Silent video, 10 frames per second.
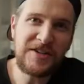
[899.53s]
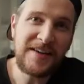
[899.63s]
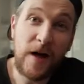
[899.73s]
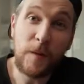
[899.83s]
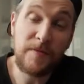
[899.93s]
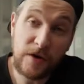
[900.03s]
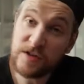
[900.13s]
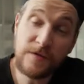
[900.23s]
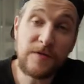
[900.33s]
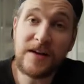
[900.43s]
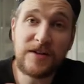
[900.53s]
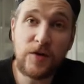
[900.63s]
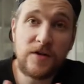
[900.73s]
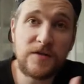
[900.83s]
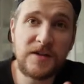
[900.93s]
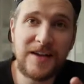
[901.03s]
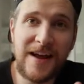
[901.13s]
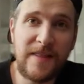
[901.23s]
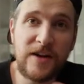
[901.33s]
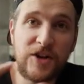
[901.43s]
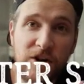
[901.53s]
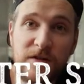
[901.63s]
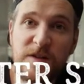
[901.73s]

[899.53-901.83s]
I will link some videos down below that I